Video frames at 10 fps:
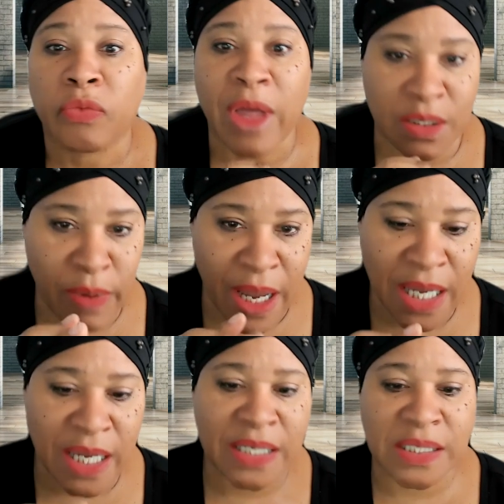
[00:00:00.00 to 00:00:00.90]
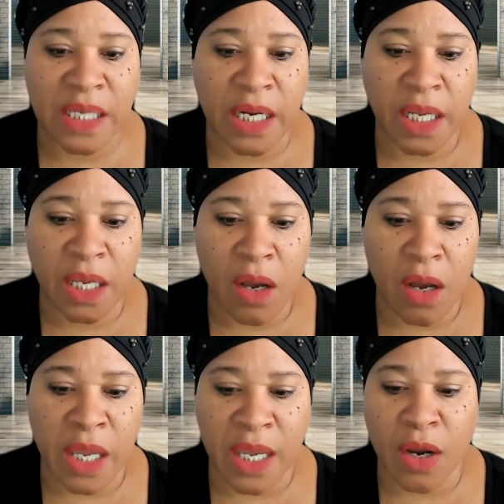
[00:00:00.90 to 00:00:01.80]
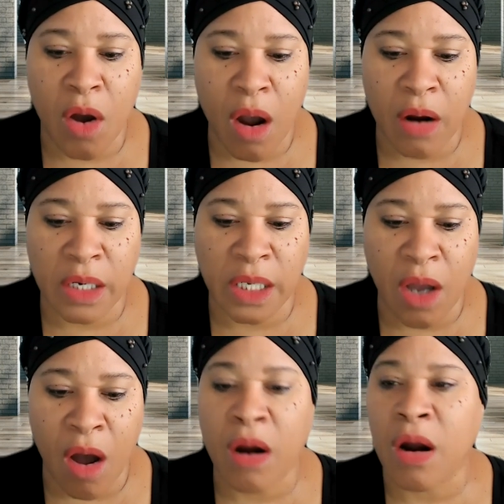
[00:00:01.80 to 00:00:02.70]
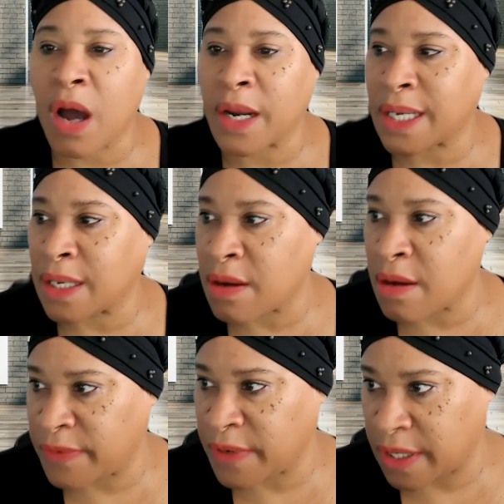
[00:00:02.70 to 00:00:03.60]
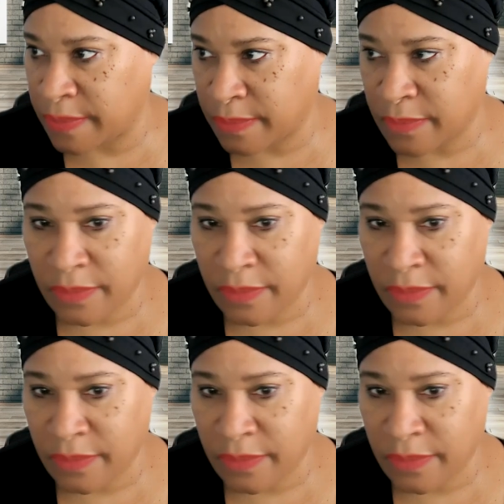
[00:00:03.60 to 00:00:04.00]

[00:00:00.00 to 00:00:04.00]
that's why he and Carly are on again, off again.